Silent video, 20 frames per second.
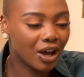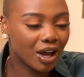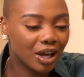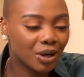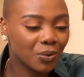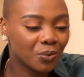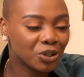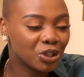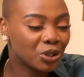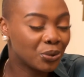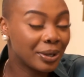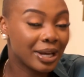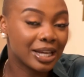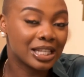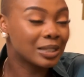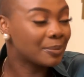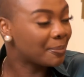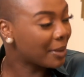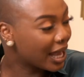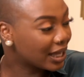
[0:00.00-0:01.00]
on? What should we
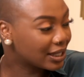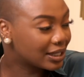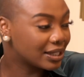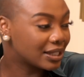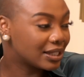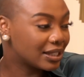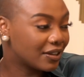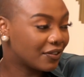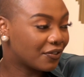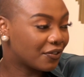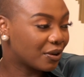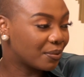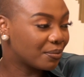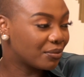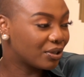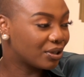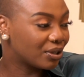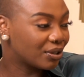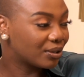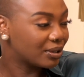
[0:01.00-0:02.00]
expect to see from
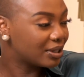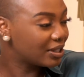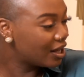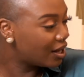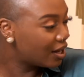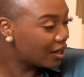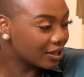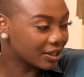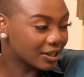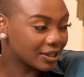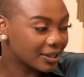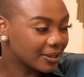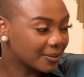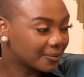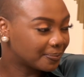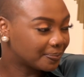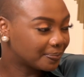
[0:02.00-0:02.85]
you? Tell us.